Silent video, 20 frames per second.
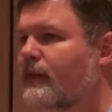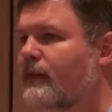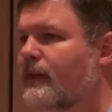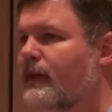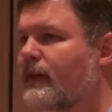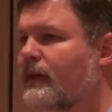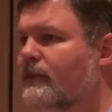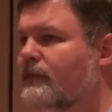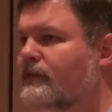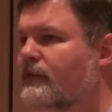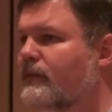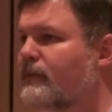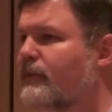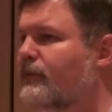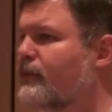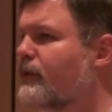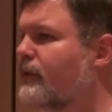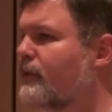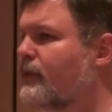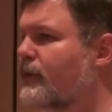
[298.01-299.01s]
Now, some of
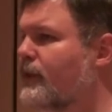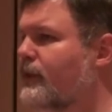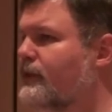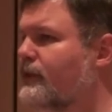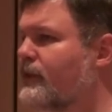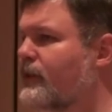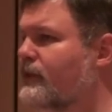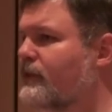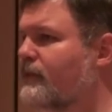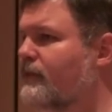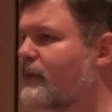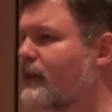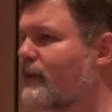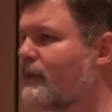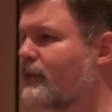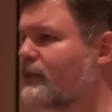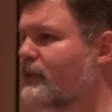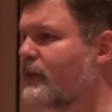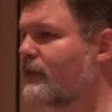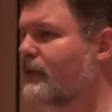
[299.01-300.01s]
you have already seen some
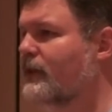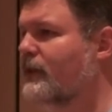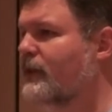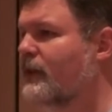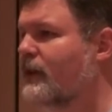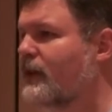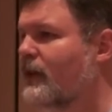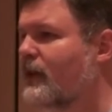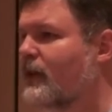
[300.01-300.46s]
demos of it.